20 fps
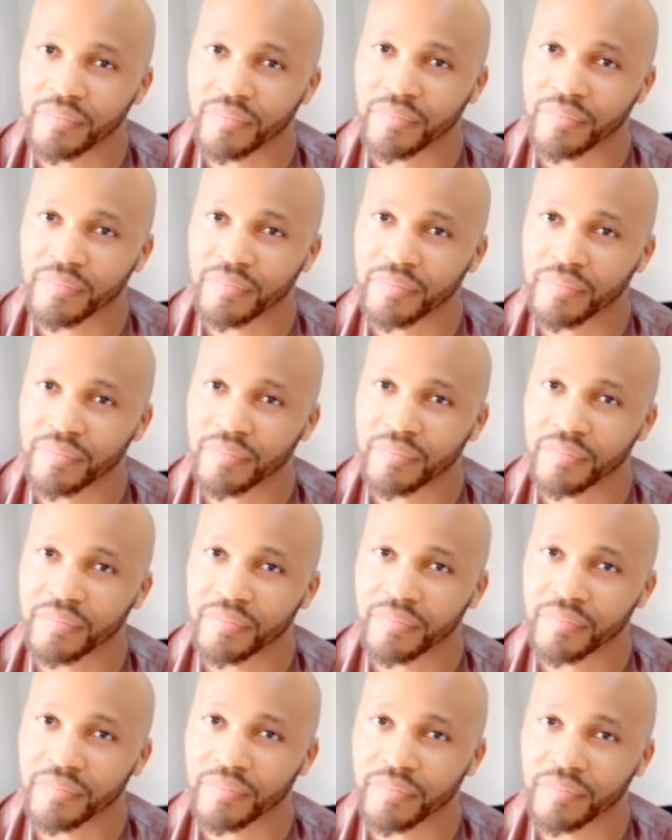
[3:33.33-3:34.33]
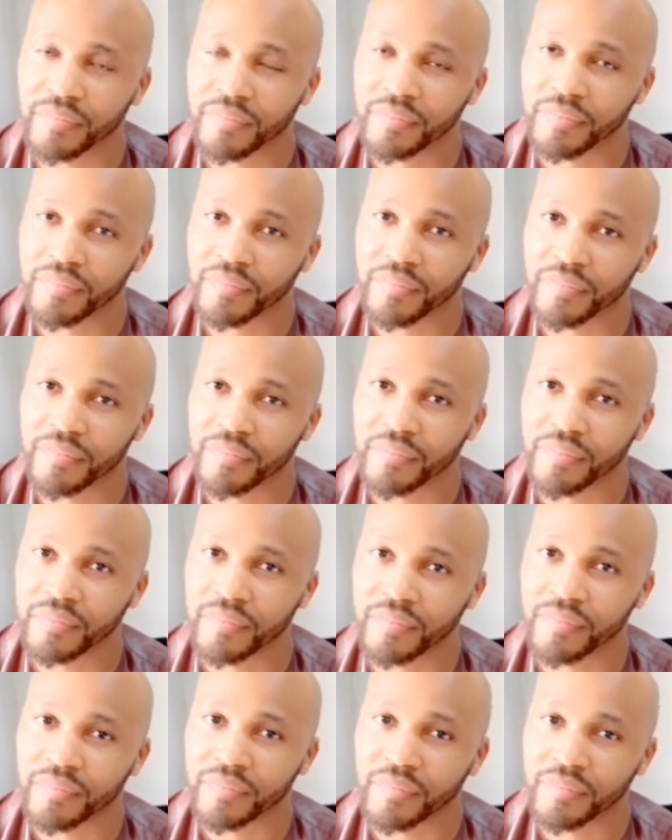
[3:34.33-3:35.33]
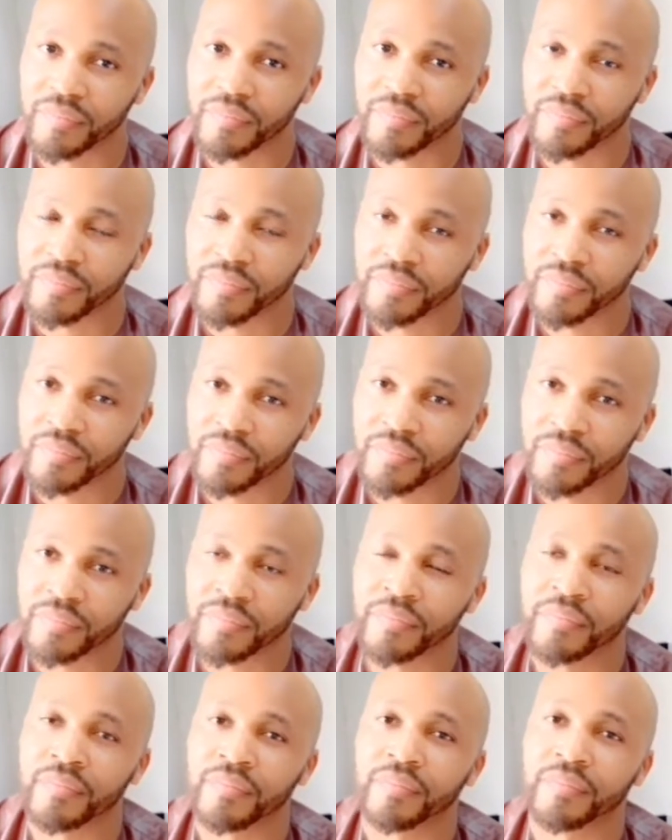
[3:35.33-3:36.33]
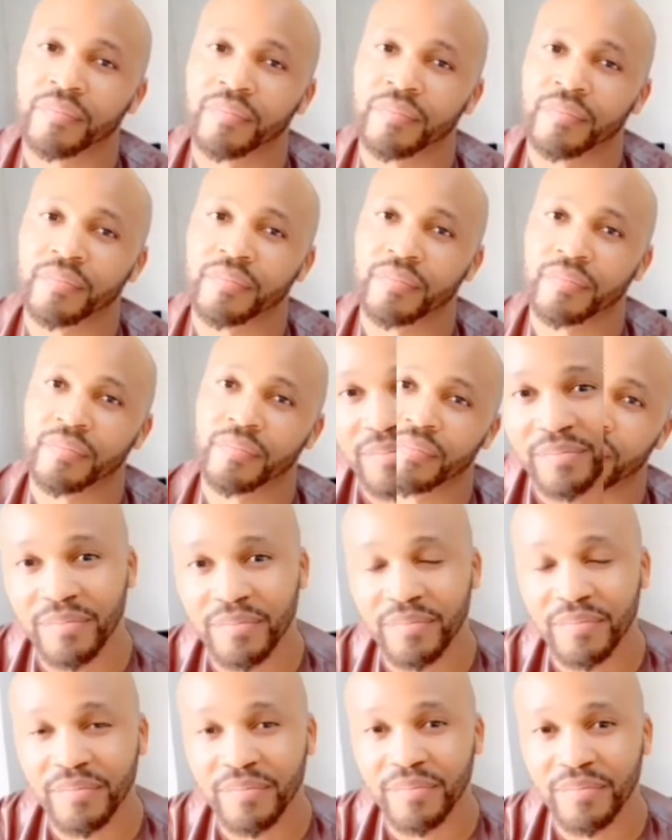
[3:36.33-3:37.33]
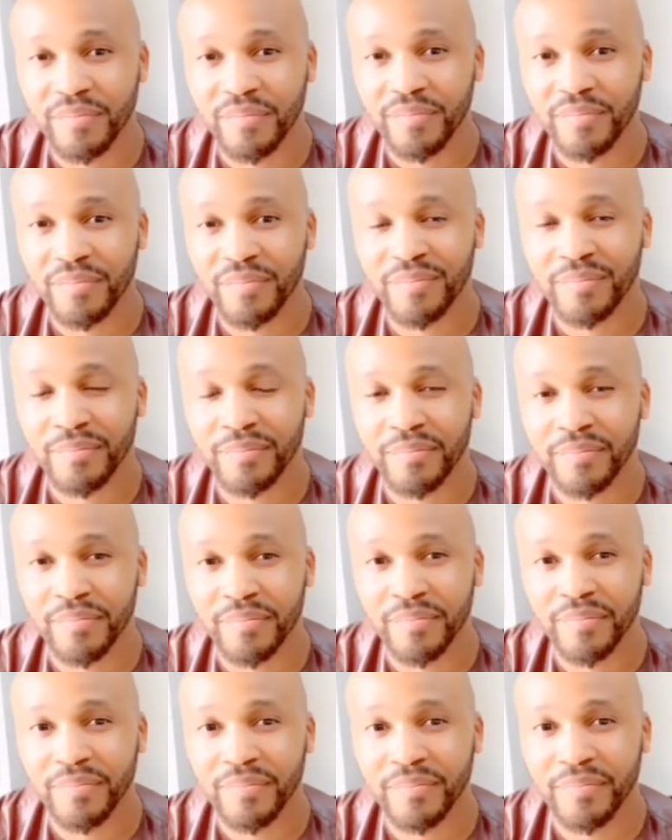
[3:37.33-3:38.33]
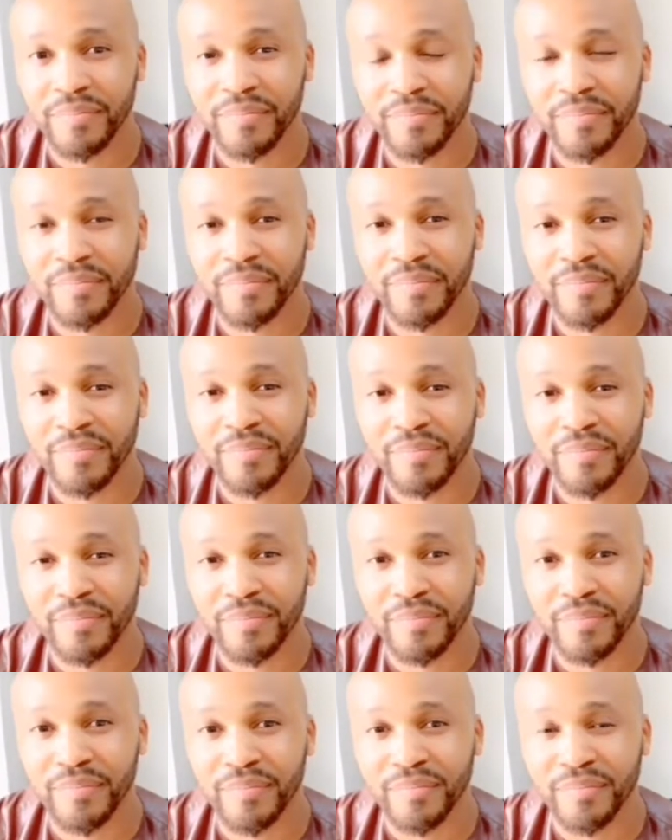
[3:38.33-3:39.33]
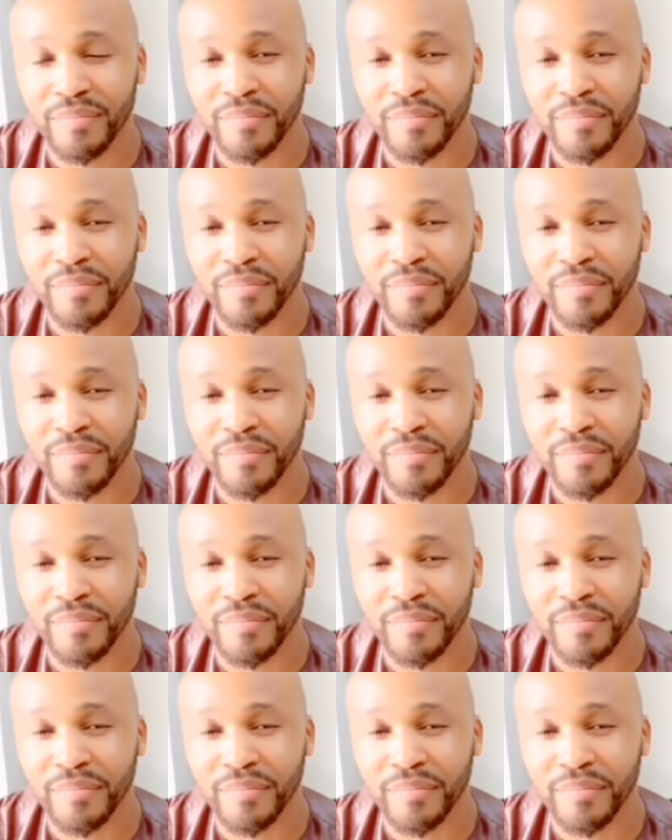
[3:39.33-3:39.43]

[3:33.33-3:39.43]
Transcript: (not speaking)